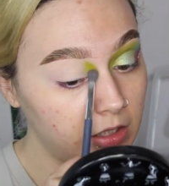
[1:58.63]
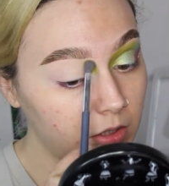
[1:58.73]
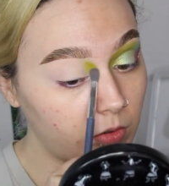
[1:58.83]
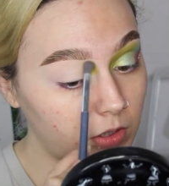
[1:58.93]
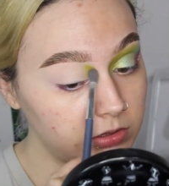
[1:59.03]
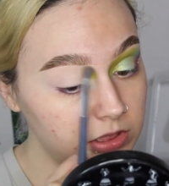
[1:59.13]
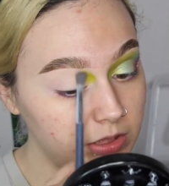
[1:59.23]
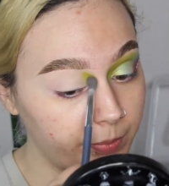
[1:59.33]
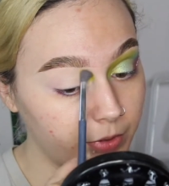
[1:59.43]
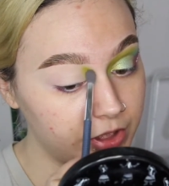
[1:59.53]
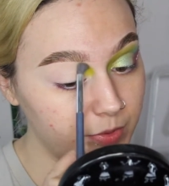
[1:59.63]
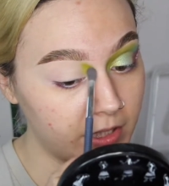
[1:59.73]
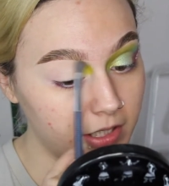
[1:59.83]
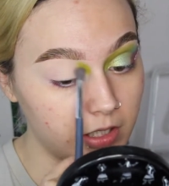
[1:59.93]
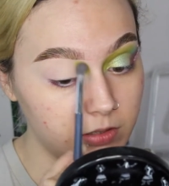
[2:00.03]
close to the bridge of my
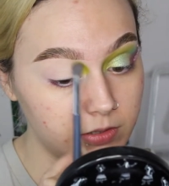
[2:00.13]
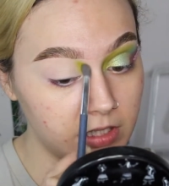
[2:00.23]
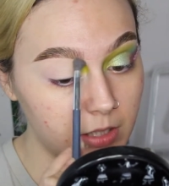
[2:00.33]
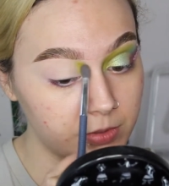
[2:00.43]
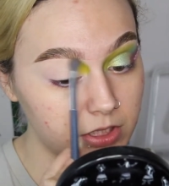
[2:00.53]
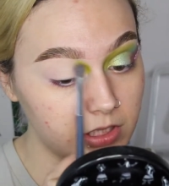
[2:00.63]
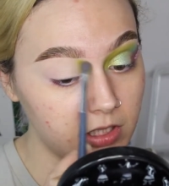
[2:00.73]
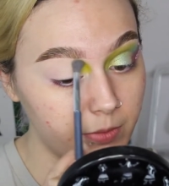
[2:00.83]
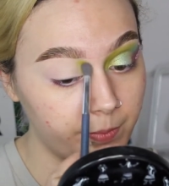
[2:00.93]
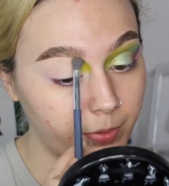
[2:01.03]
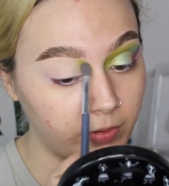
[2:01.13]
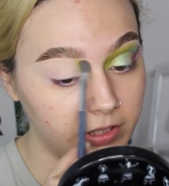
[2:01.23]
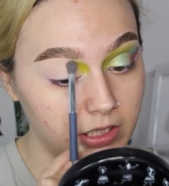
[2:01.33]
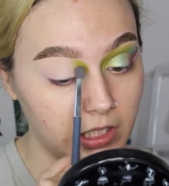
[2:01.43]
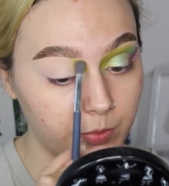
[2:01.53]
nose, and I'm just gonna blend
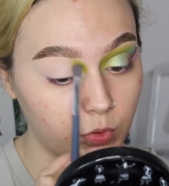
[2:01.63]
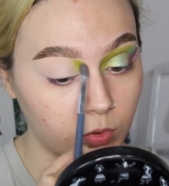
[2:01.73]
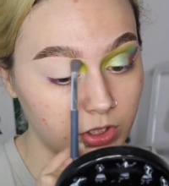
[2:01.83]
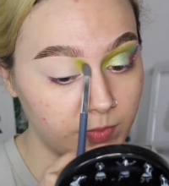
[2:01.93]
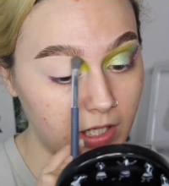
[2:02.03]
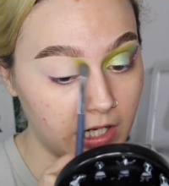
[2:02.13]
it up towards my